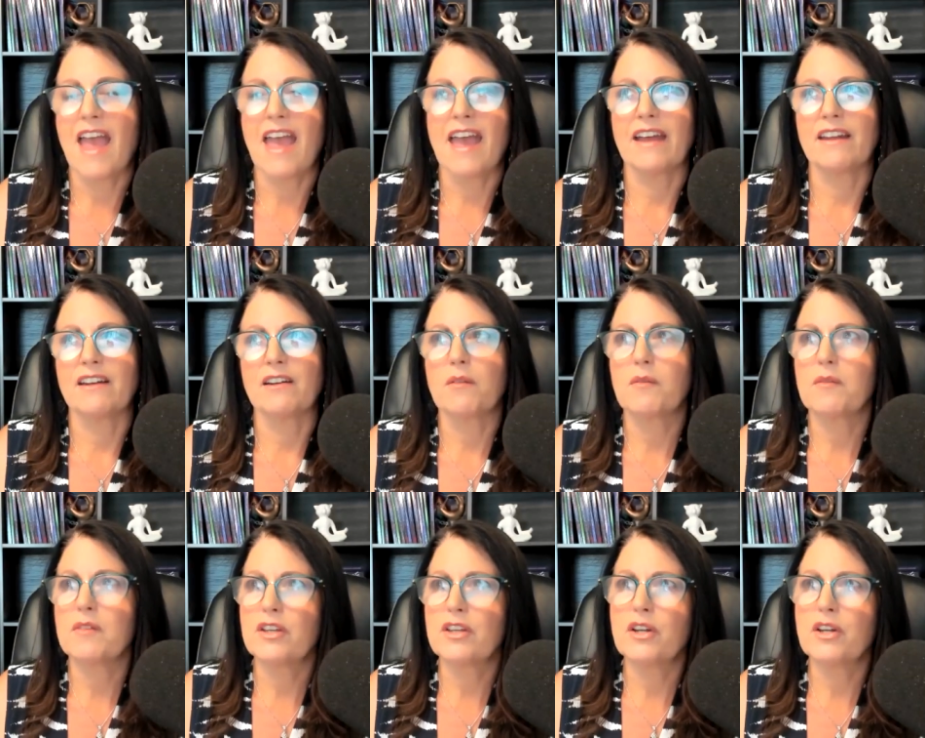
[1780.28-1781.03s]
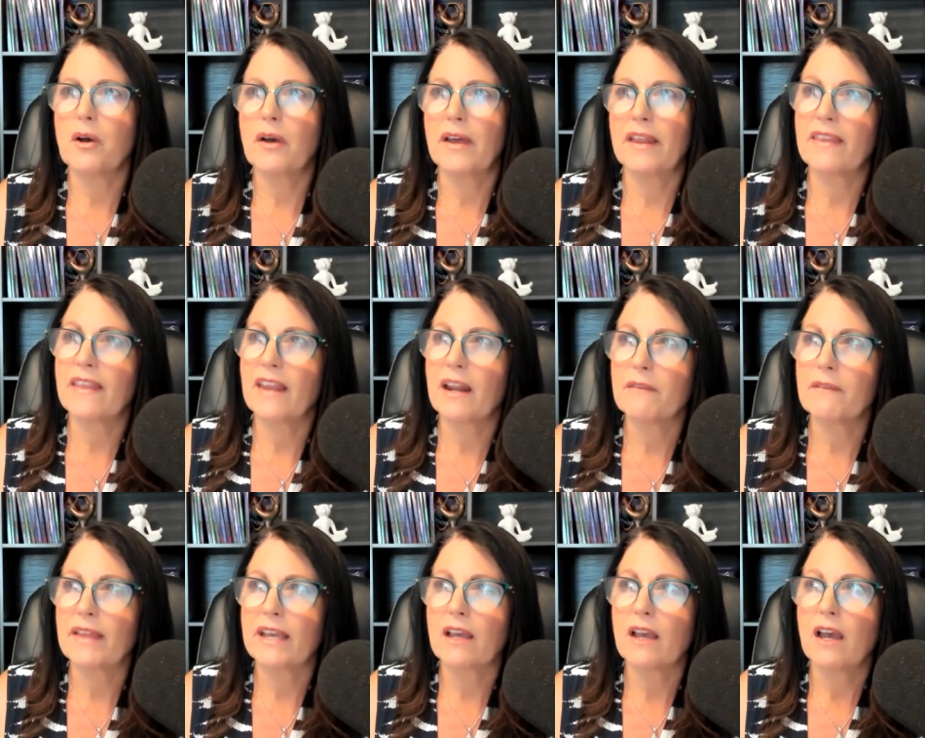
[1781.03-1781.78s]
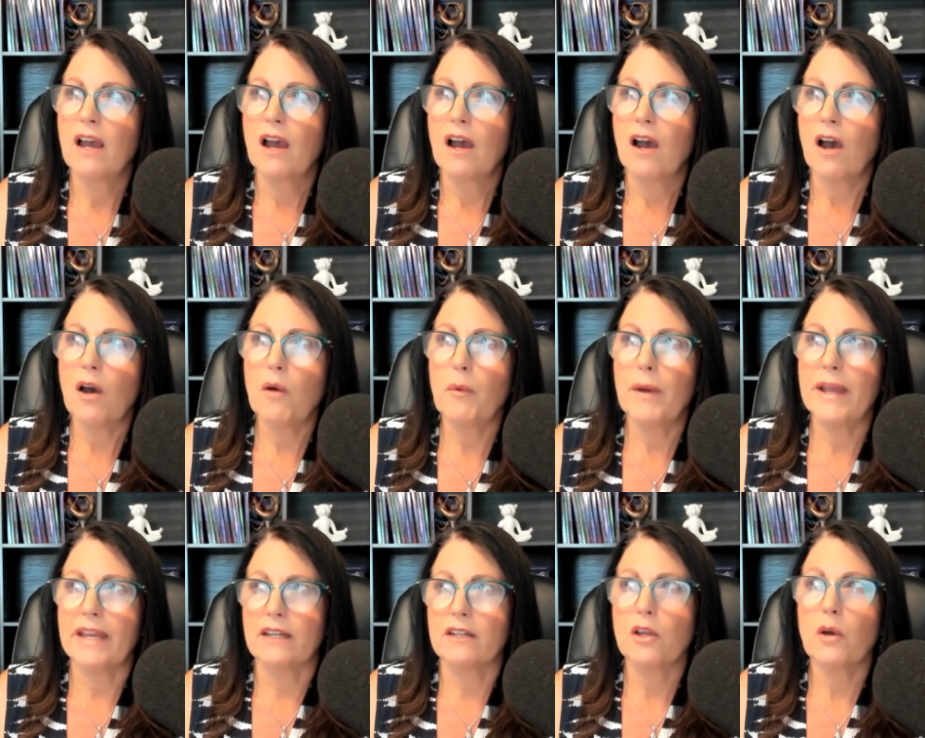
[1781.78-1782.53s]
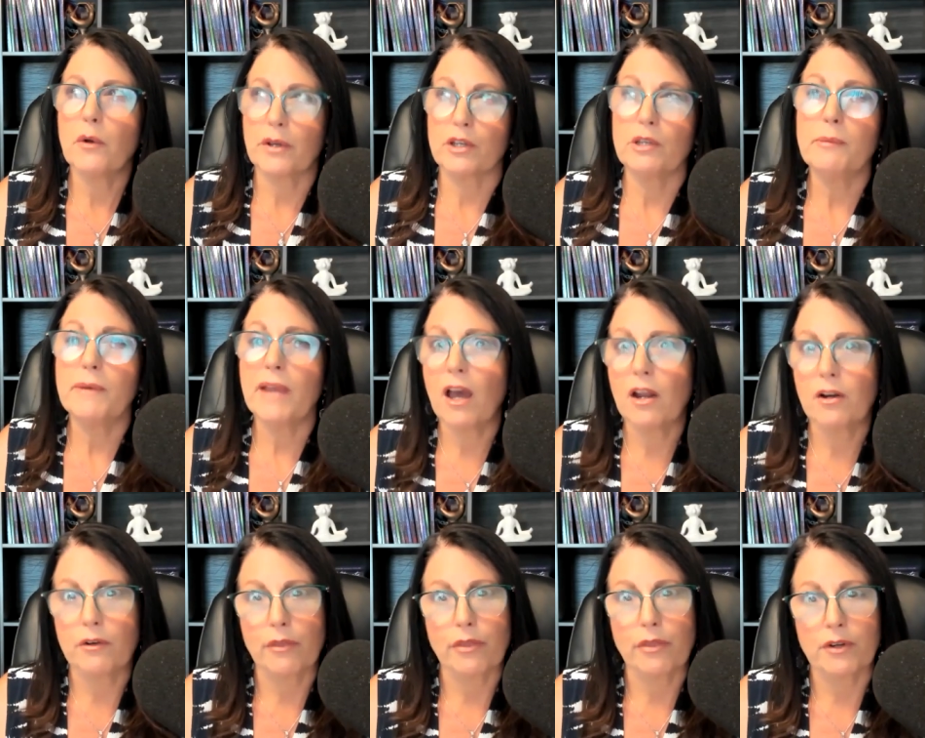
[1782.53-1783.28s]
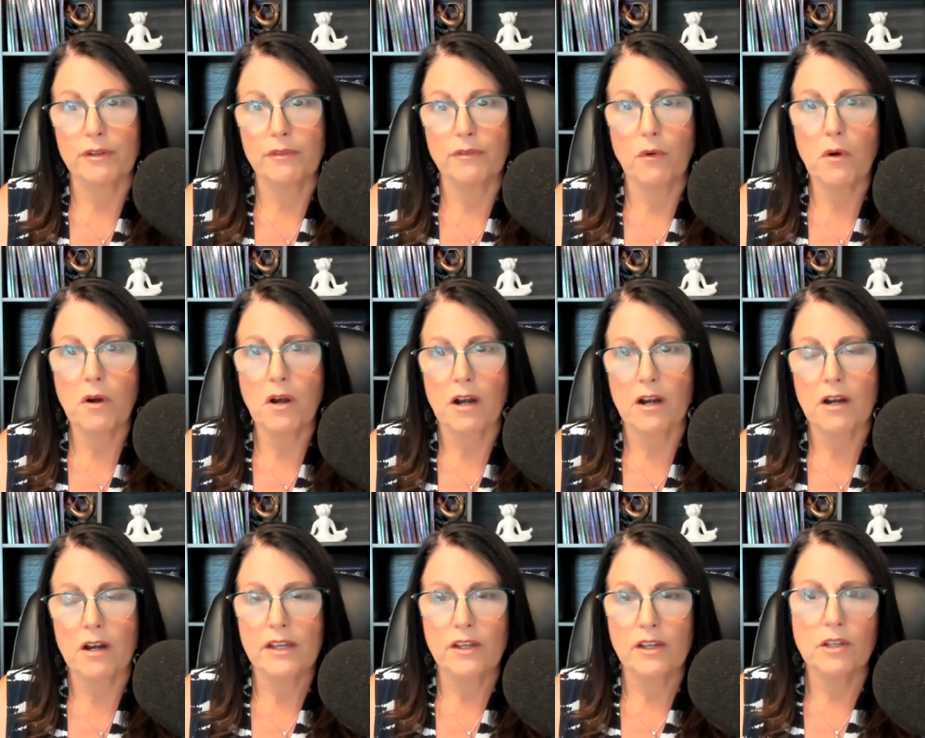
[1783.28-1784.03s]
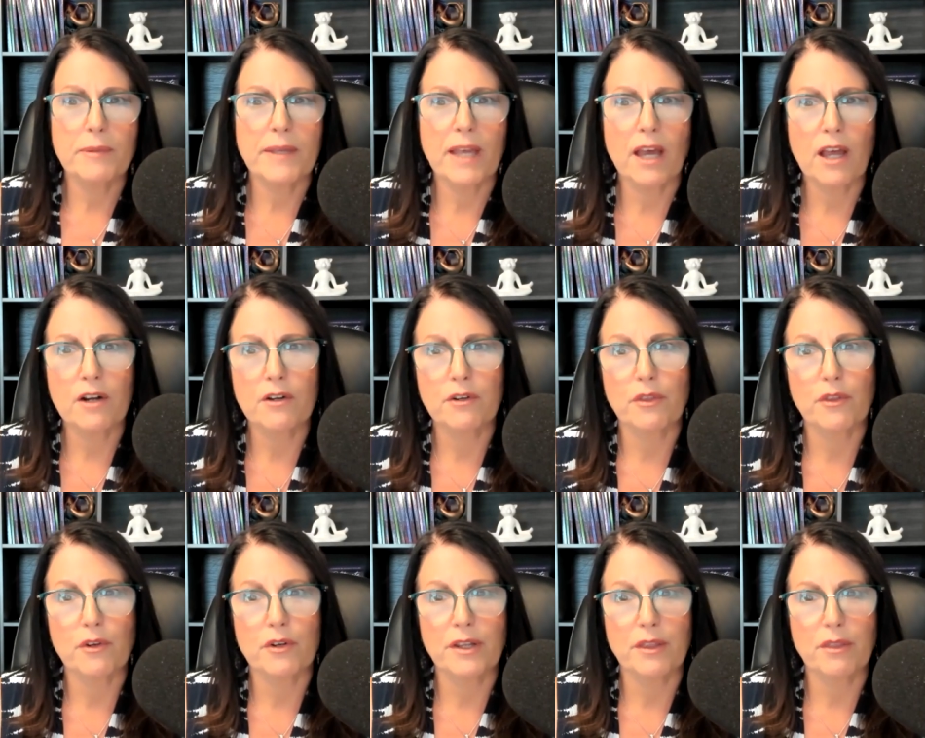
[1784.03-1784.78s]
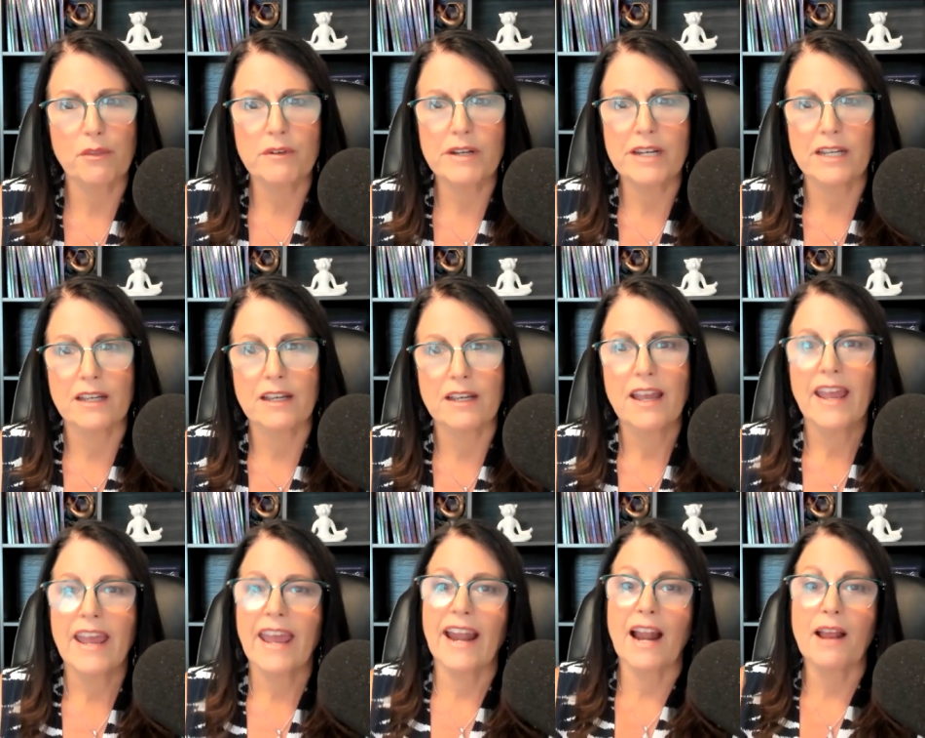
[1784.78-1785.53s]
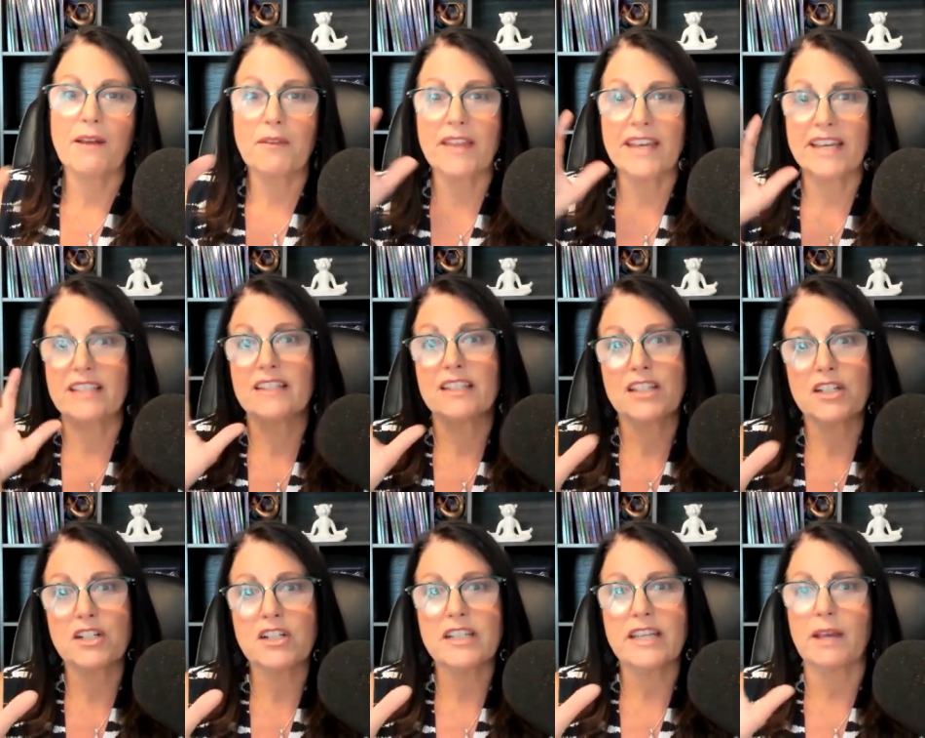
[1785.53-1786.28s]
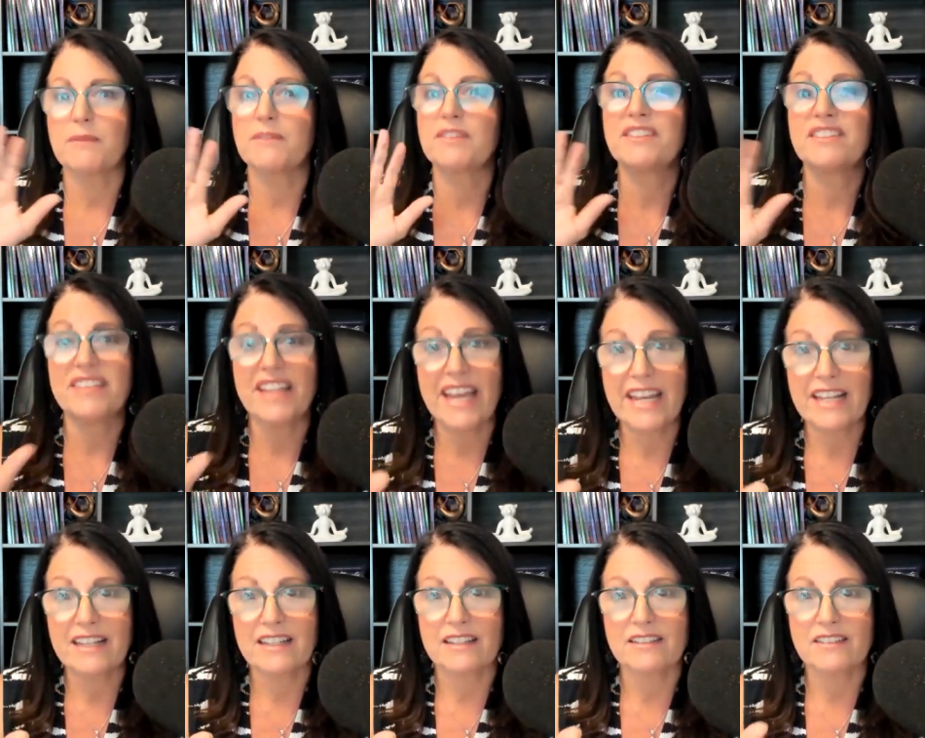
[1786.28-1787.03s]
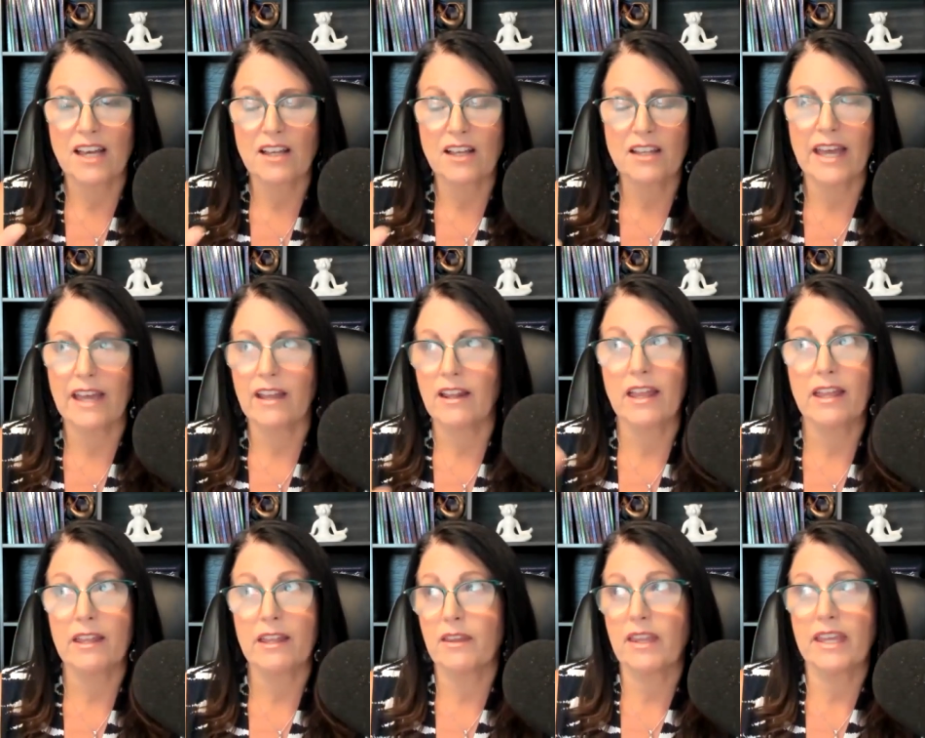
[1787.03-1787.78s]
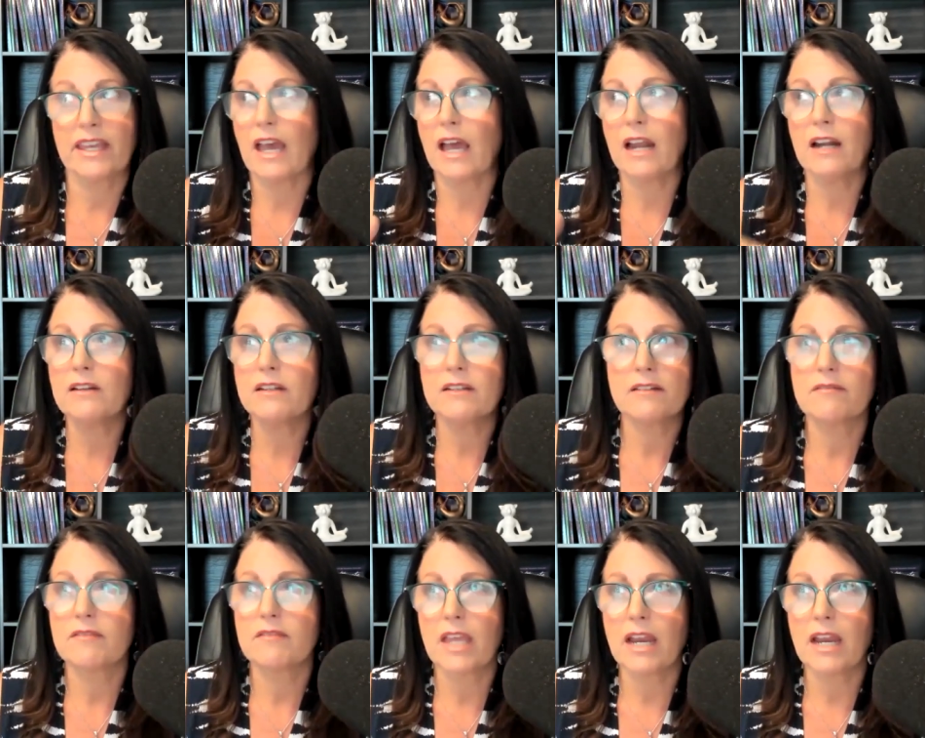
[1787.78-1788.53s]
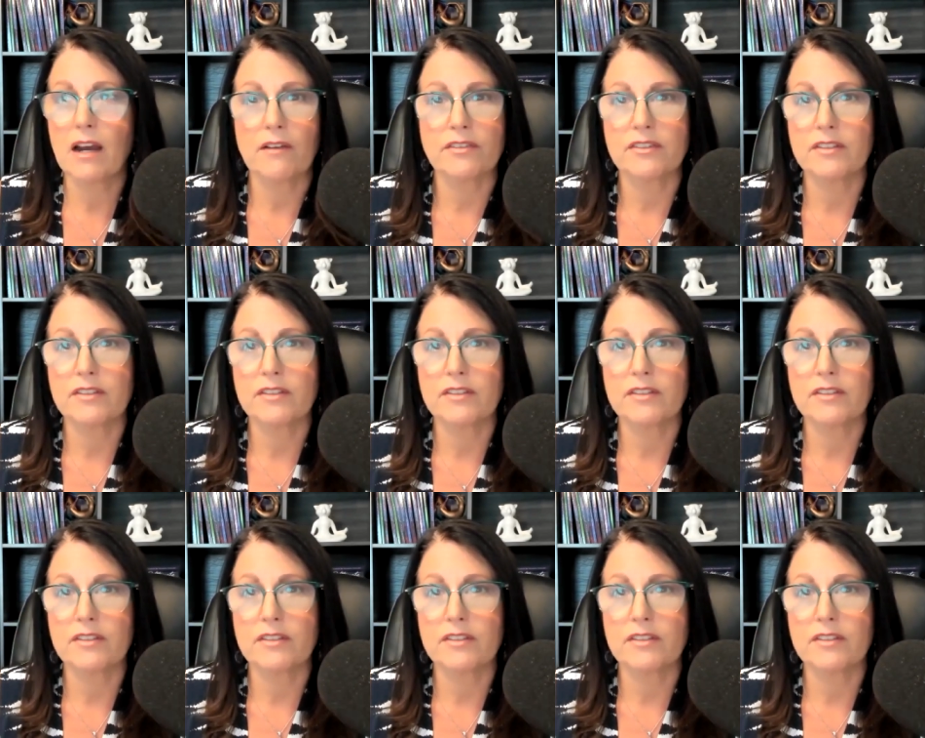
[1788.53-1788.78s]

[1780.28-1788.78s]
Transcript: And, you know, and then I'm like, oh wait no it could be 134 it could be 133 and i like mm-hmm. literally i'm saying this out loud I, like i don't even care mm-hmm.